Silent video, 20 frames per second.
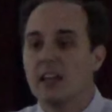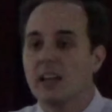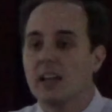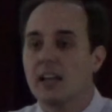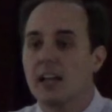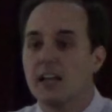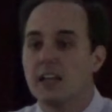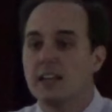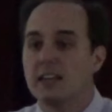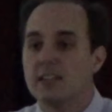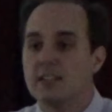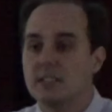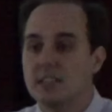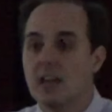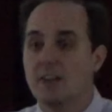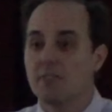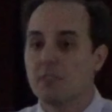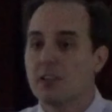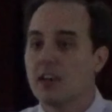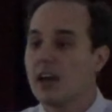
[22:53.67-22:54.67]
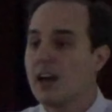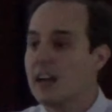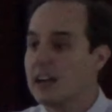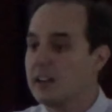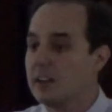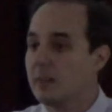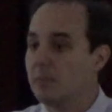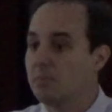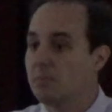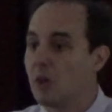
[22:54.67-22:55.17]
And
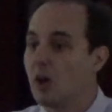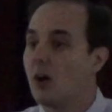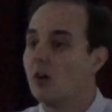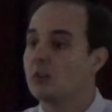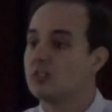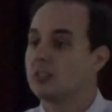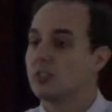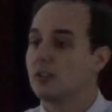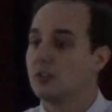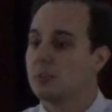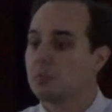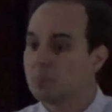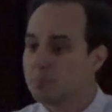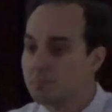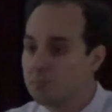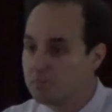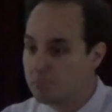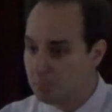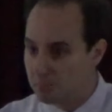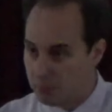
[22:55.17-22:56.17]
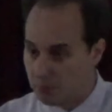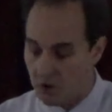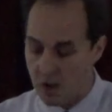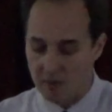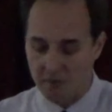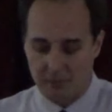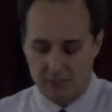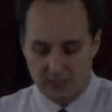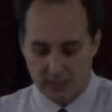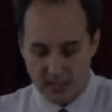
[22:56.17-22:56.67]
Zephaniah also
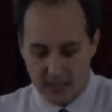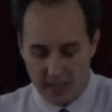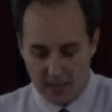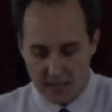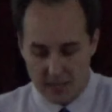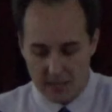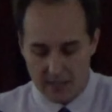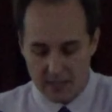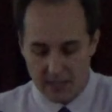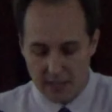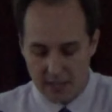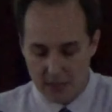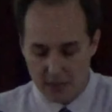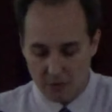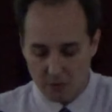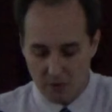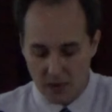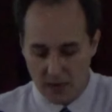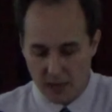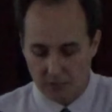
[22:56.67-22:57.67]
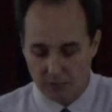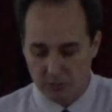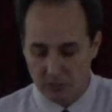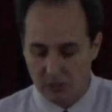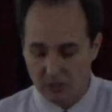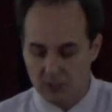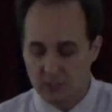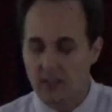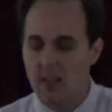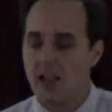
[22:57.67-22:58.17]
prophesied in the reign of
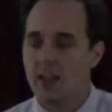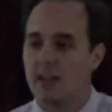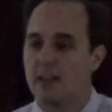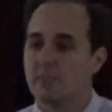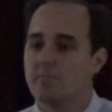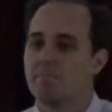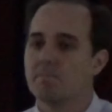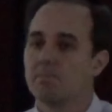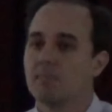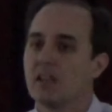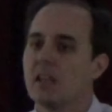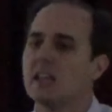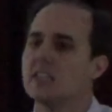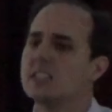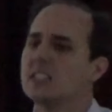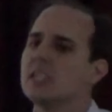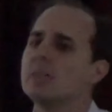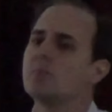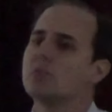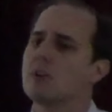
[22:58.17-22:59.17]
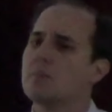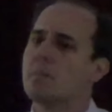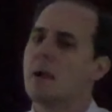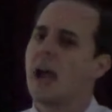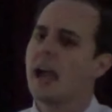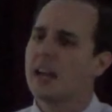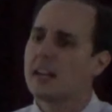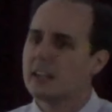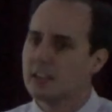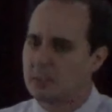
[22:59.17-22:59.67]
Josiah. It seems
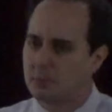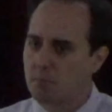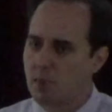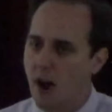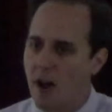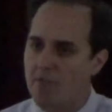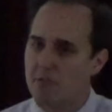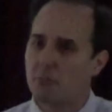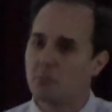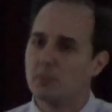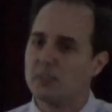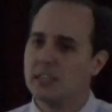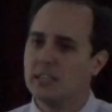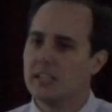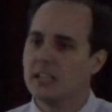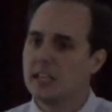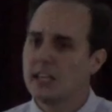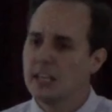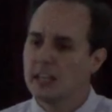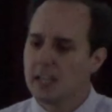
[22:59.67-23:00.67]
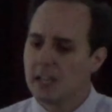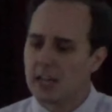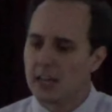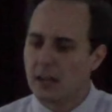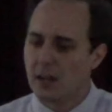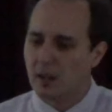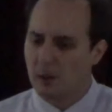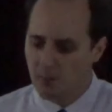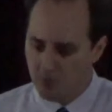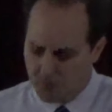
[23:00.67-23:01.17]
Habakkuk probably
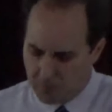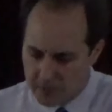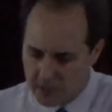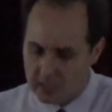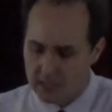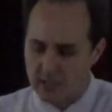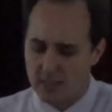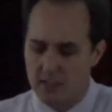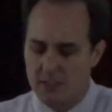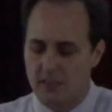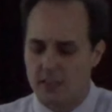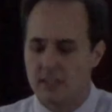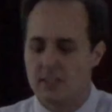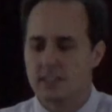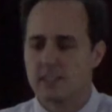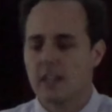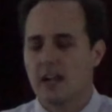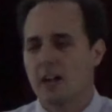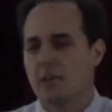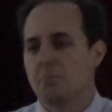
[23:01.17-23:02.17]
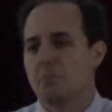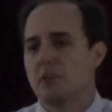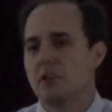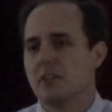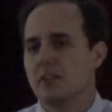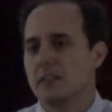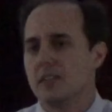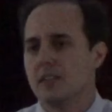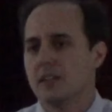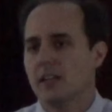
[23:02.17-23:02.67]
uh, fits into this time
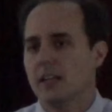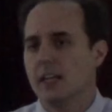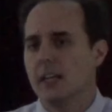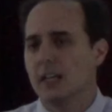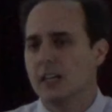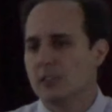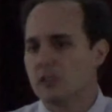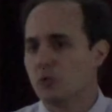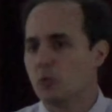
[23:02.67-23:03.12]
period as